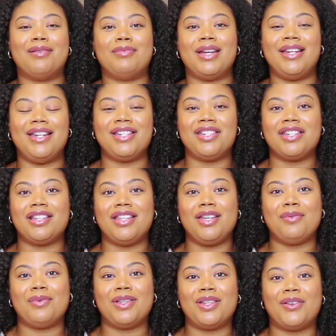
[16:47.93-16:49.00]

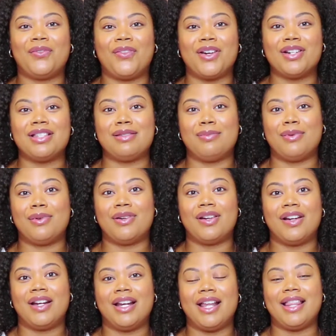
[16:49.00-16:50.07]
Initially, when they're first
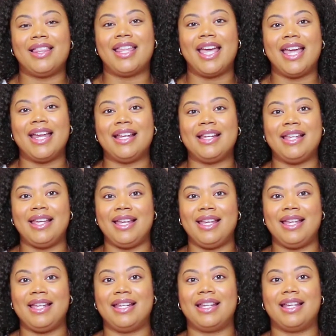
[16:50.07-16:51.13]
born, they
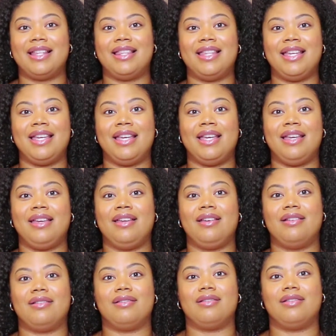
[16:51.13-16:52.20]
need the
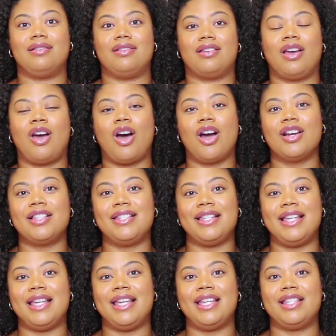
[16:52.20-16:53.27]
car
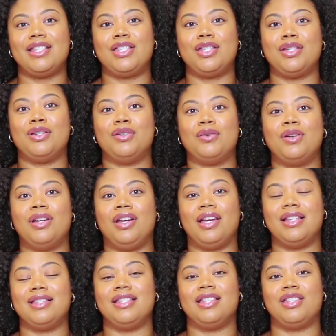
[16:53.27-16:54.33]
seat to
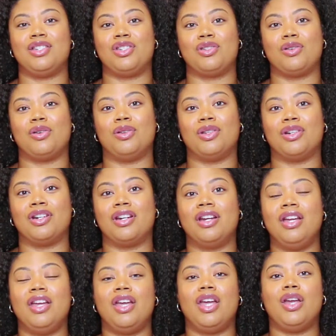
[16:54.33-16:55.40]
hook into the
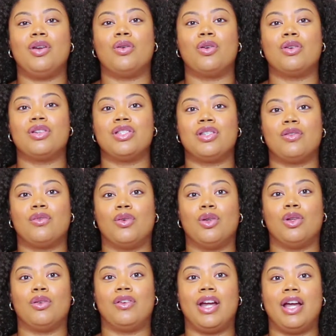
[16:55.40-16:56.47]
stroller in order to
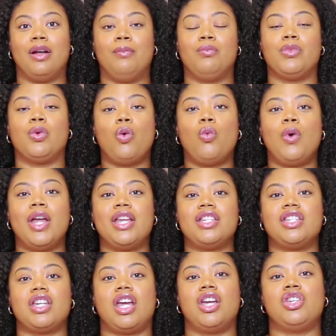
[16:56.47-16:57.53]
roll around,
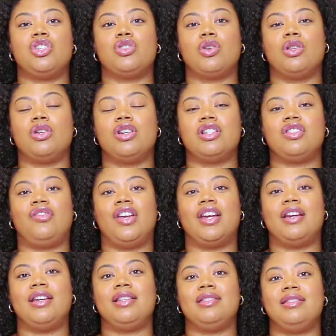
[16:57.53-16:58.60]
which a stroller is
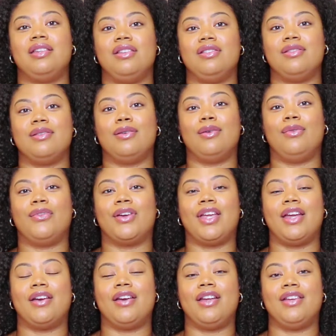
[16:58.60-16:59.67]
very essential for
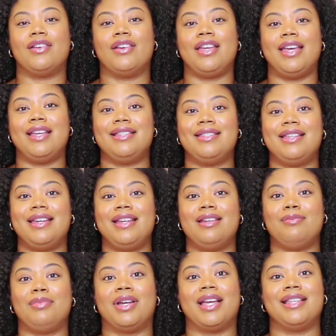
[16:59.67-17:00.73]
carrying your kids
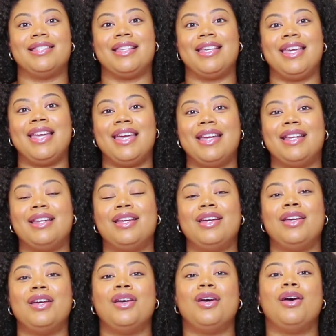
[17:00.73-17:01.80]
in, because
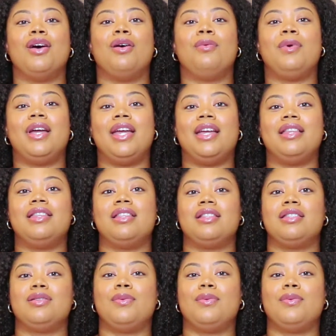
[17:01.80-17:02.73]
again, with